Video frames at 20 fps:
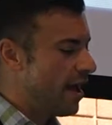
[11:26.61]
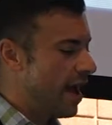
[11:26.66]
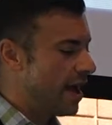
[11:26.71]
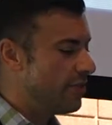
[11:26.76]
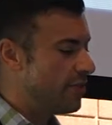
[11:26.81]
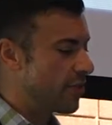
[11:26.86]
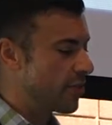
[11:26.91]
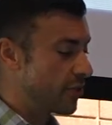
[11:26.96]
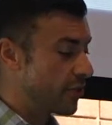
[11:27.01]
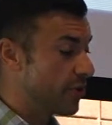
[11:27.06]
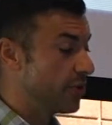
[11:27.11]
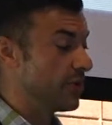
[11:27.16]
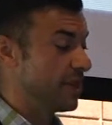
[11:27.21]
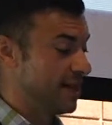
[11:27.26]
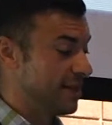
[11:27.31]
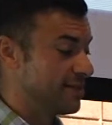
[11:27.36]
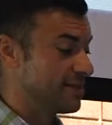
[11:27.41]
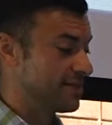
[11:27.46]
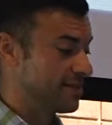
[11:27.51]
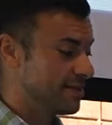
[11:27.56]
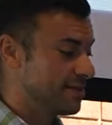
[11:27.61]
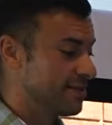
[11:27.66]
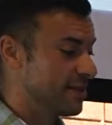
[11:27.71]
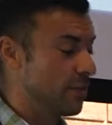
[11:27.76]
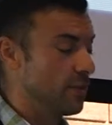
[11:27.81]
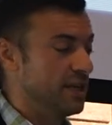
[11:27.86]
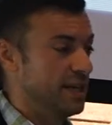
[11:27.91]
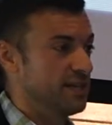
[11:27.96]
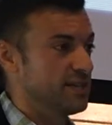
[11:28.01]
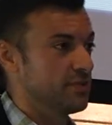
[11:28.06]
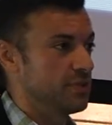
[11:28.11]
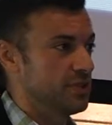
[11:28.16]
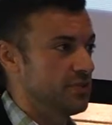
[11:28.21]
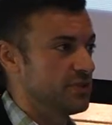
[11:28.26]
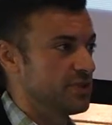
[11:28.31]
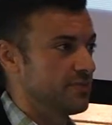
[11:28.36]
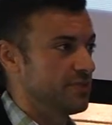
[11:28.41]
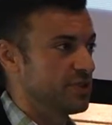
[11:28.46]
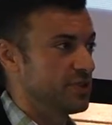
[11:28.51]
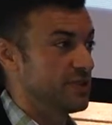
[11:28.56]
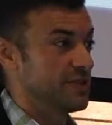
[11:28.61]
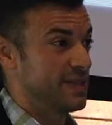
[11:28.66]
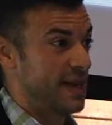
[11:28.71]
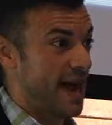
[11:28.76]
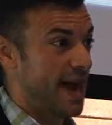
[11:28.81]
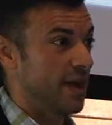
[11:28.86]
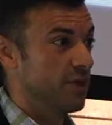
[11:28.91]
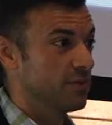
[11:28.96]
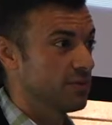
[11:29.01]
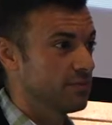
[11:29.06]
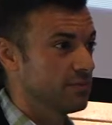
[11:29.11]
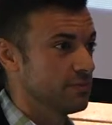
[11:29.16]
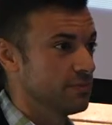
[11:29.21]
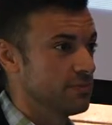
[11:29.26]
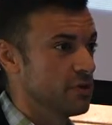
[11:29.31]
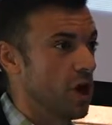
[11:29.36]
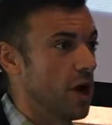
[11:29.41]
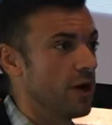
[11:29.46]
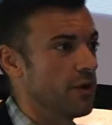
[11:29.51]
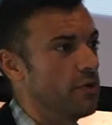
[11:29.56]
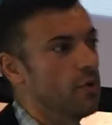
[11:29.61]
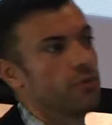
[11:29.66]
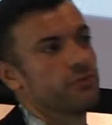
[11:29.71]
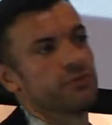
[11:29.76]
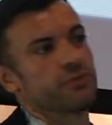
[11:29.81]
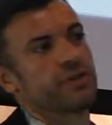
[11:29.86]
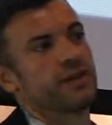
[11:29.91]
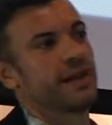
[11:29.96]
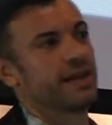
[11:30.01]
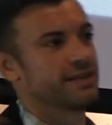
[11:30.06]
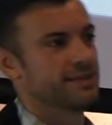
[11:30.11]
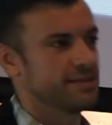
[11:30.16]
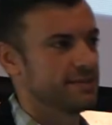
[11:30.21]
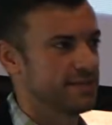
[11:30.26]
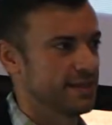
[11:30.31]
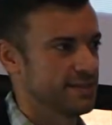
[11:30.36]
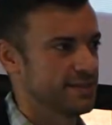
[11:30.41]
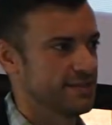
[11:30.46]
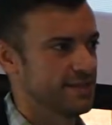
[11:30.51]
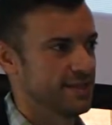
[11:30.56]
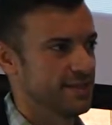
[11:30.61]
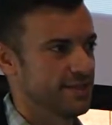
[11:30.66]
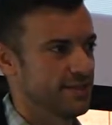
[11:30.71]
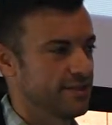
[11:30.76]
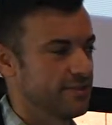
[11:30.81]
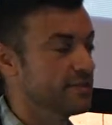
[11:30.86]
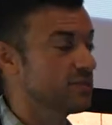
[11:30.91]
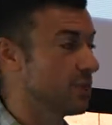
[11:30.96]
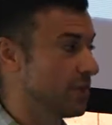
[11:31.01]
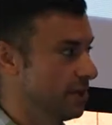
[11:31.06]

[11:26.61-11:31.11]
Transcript: And the third is that we need to reduce emissions now, not over the next 60 years.